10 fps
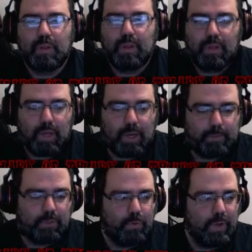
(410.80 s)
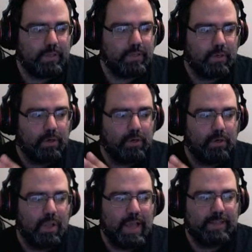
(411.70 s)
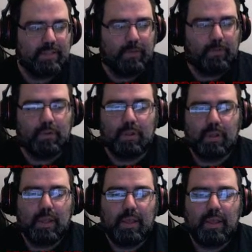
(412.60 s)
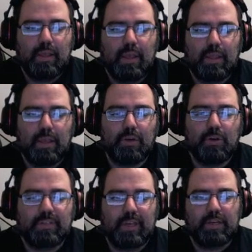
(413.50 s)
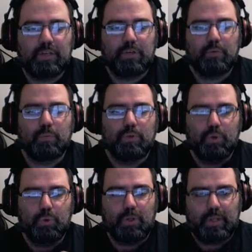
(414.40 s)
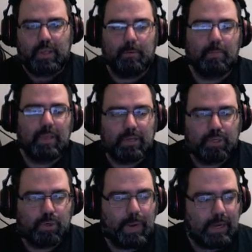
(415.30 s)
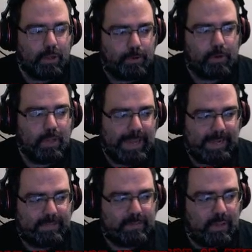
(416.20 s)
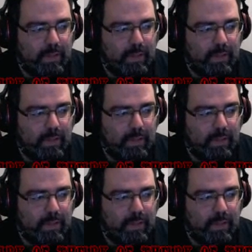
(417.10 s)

up to a certain class level, and then you decide to dual him into another class.